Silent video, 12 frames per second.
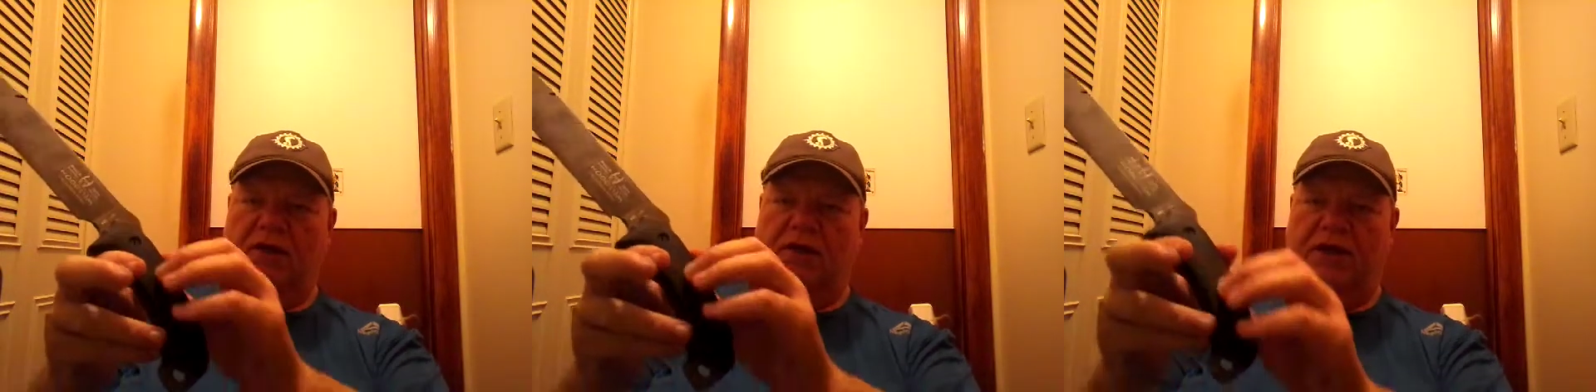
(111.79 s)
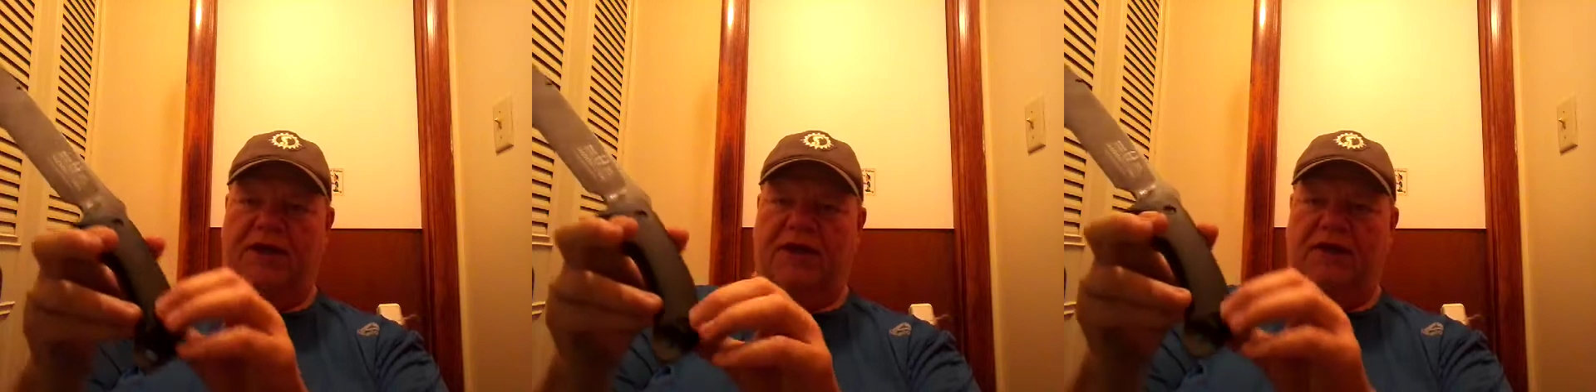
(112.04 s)

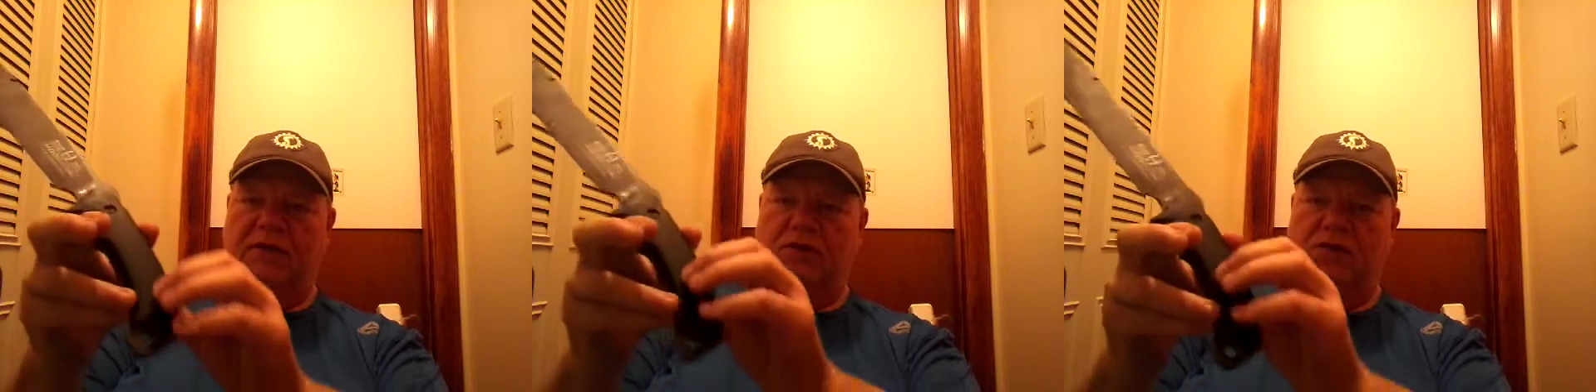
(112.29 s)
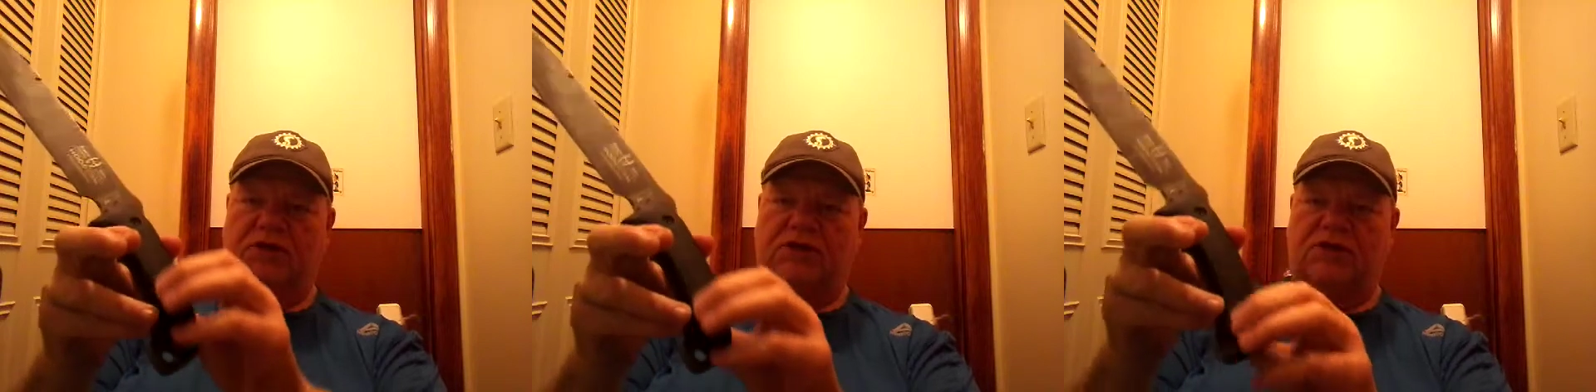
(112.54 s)
linen,
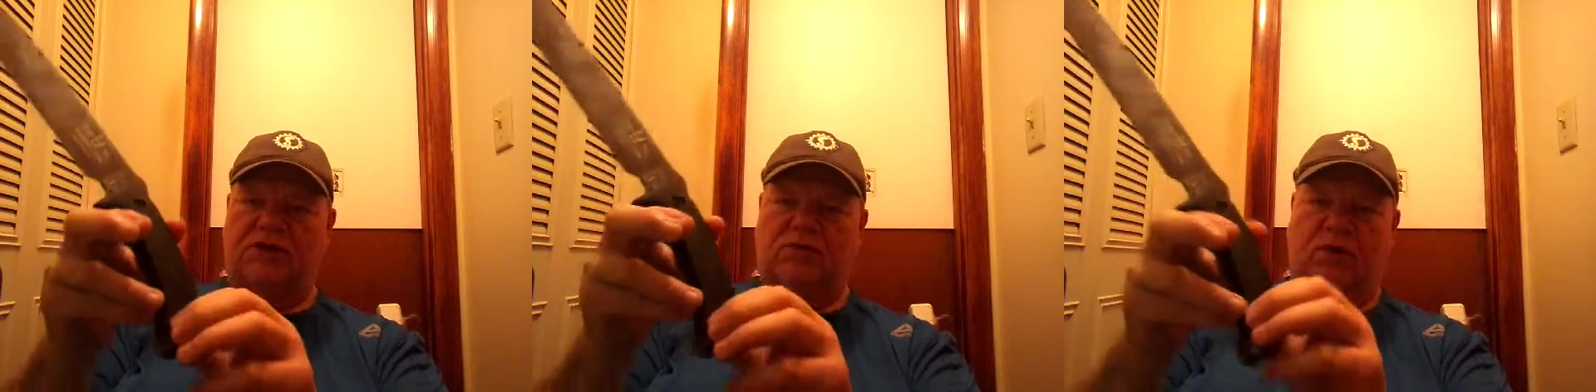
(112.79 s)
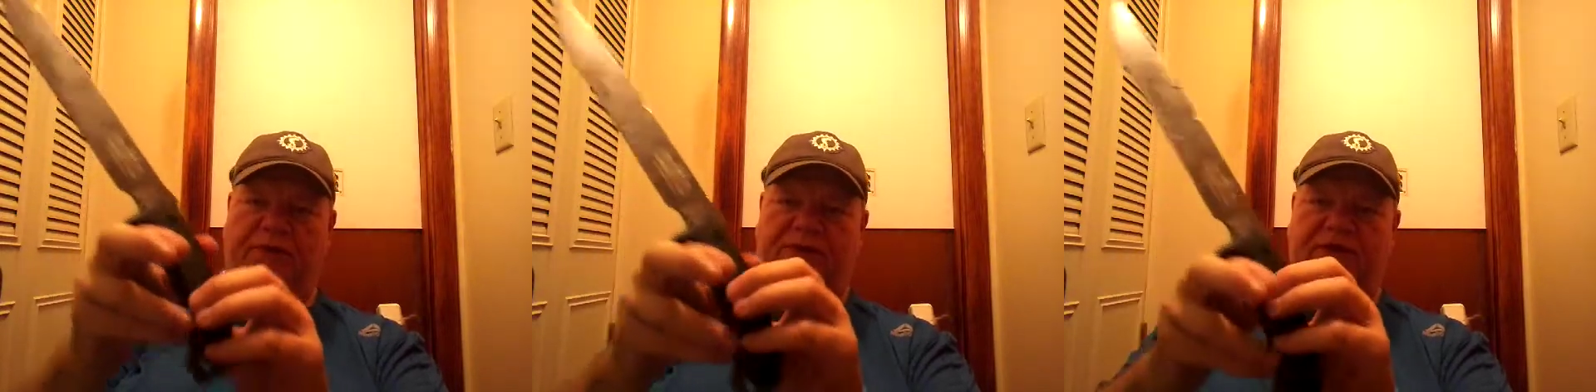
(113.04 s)
which is
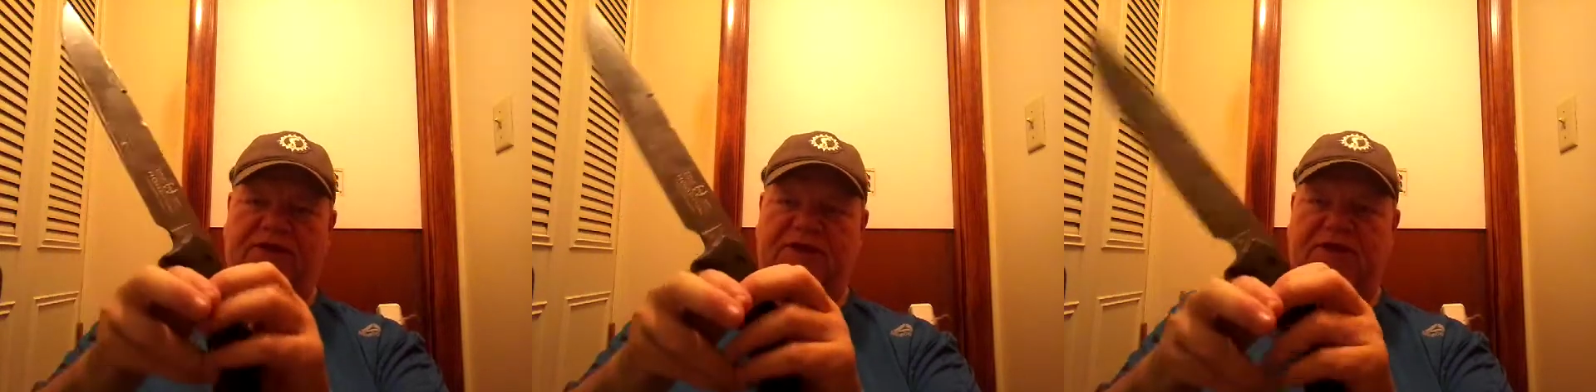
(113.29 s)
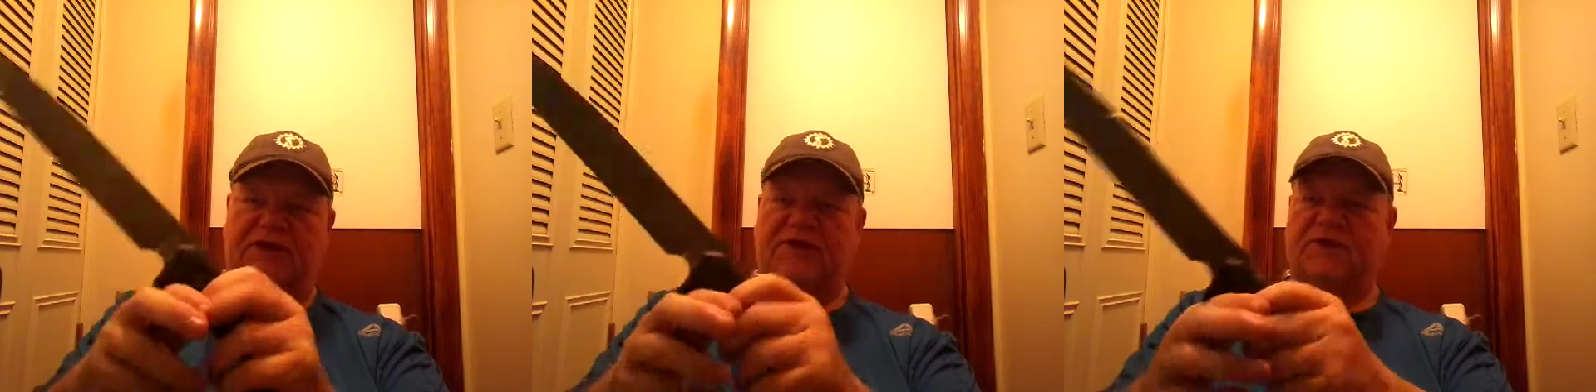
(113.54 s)
what this
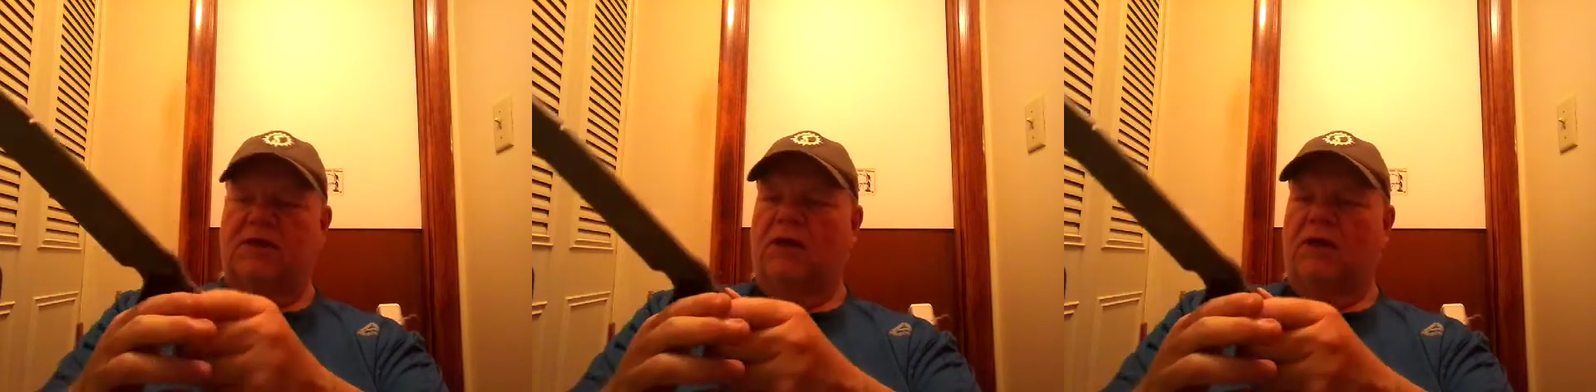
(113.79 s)
is.